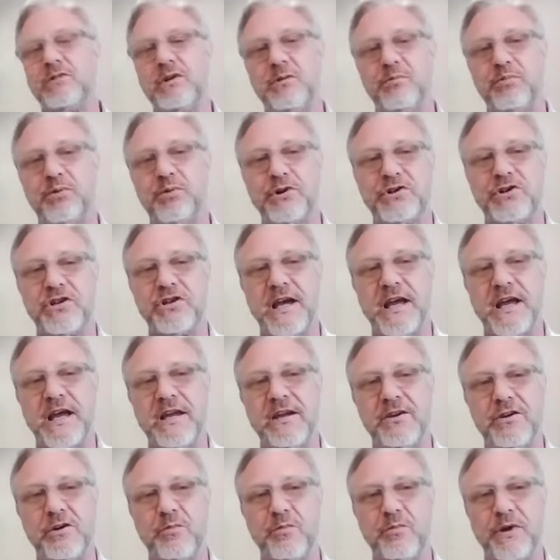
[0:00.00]
We
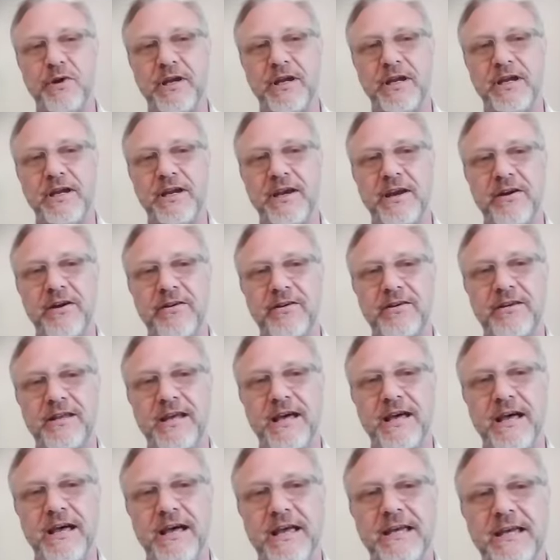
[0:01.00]
appreciate you being here
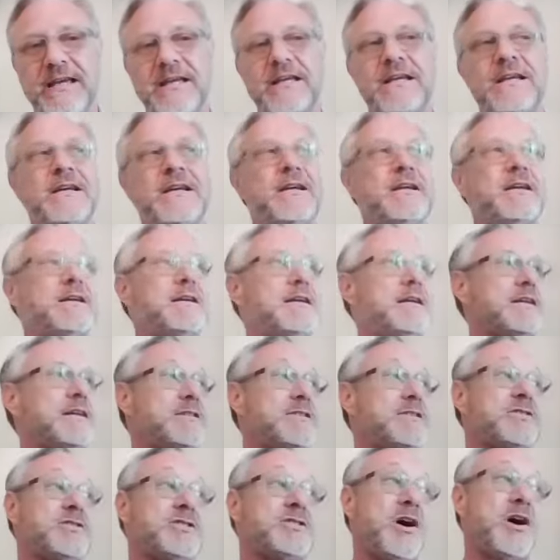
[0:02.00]
today.
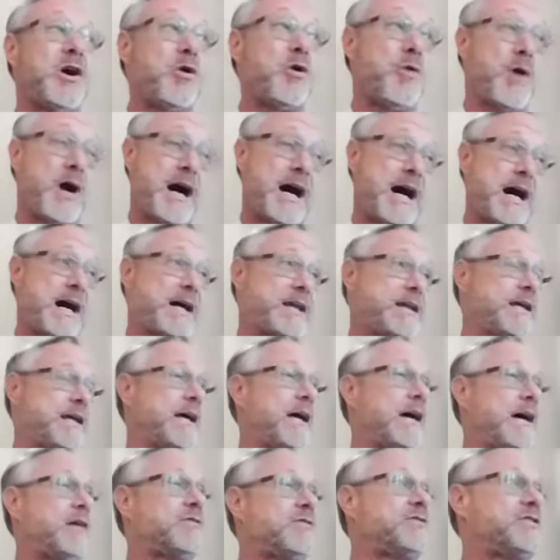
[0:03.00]
It's so hot
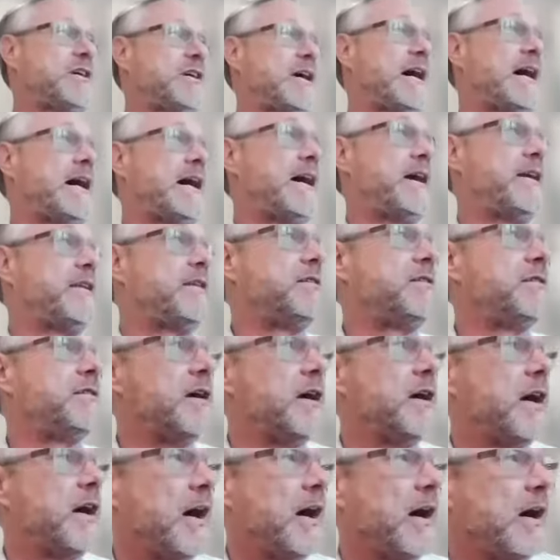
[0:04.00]
outside.
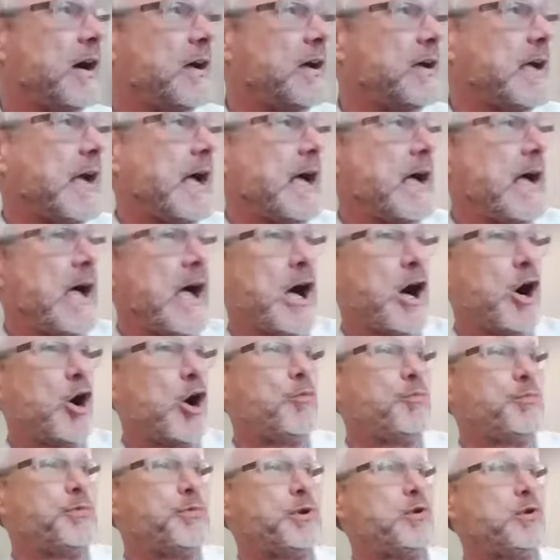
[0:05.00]
I
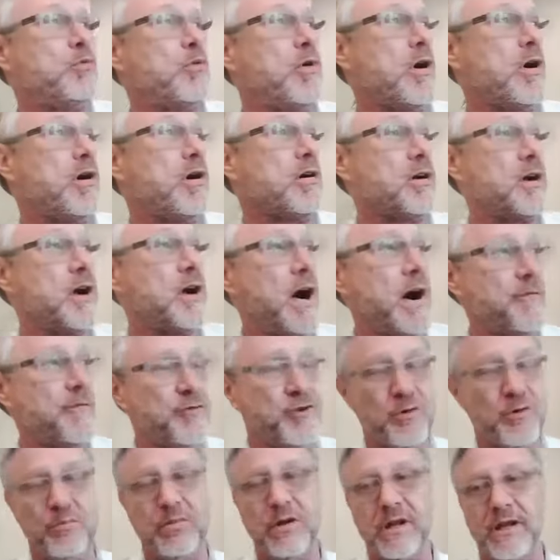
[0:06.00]
hope you are
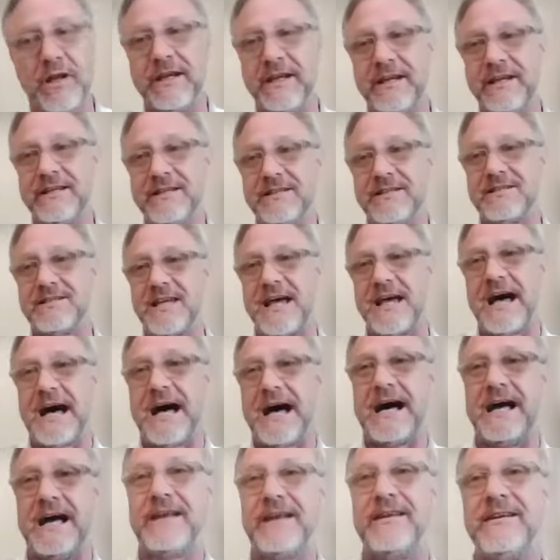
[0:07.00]
comfortably
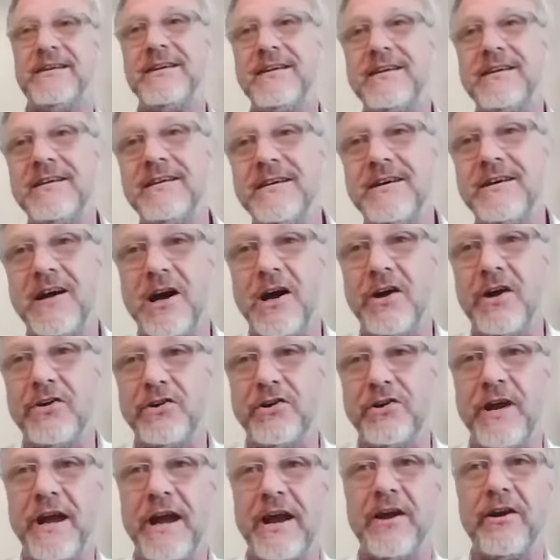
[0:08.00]
inside
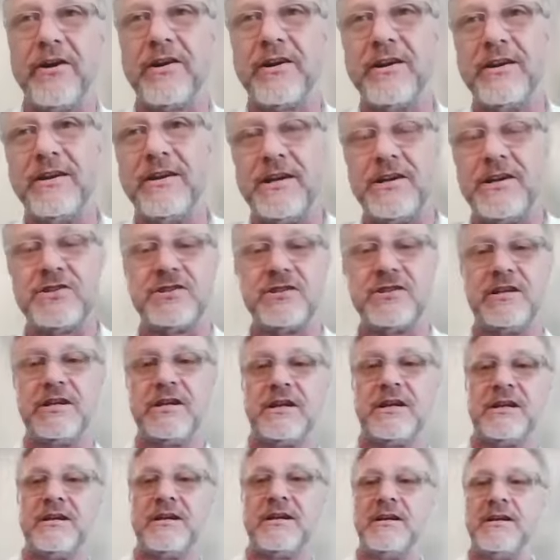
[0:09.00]
under air
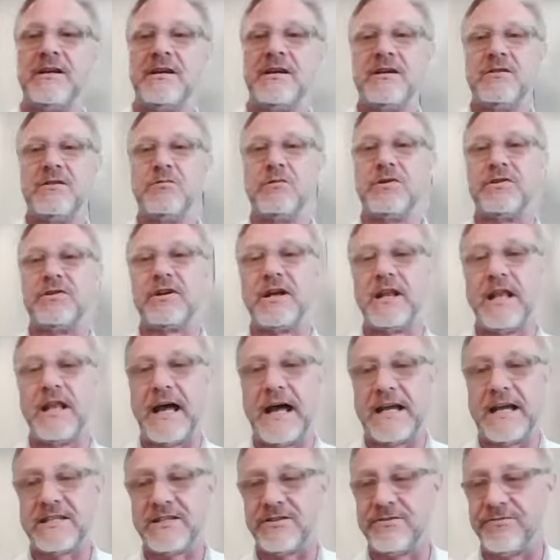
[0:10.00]
conditioning with a
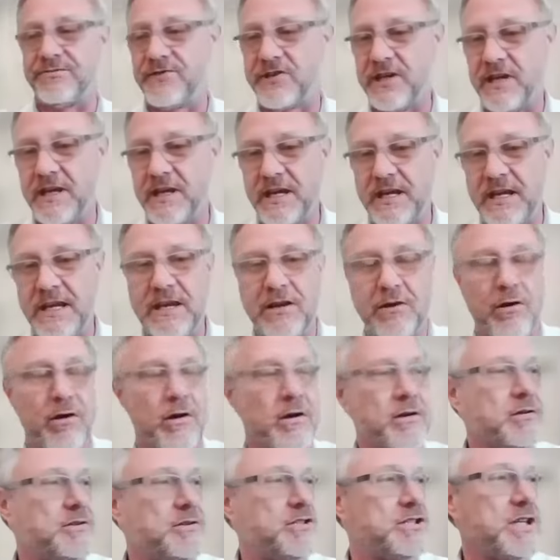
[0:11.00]
glass of tea
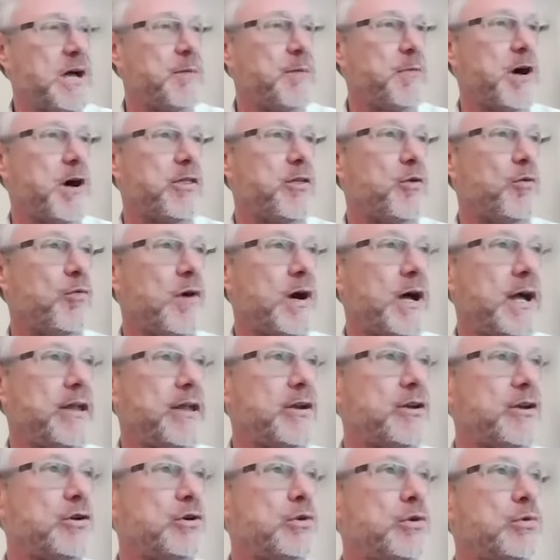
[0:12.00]
or some other way
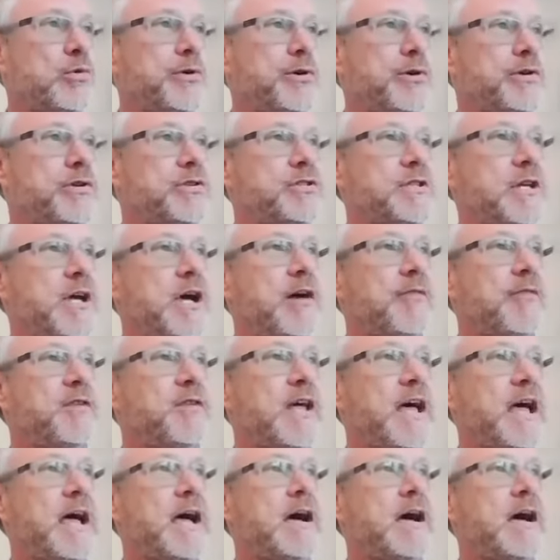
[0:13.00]
to cool yourself